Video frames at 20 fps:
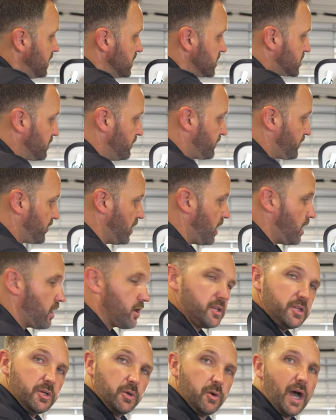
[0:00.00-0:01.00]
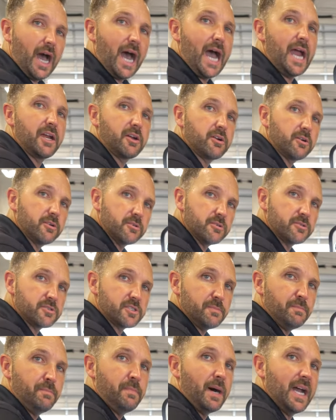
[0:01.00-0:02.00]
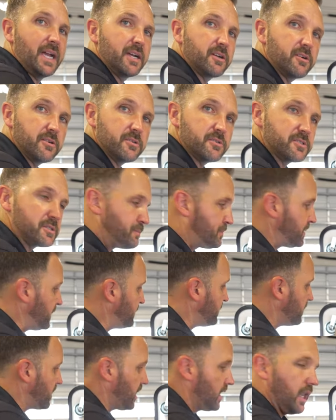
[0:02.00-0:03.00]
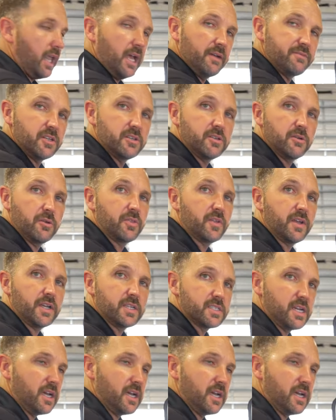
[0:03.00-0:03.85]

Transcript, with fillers: So for all you hikers and bikers and people that love to do things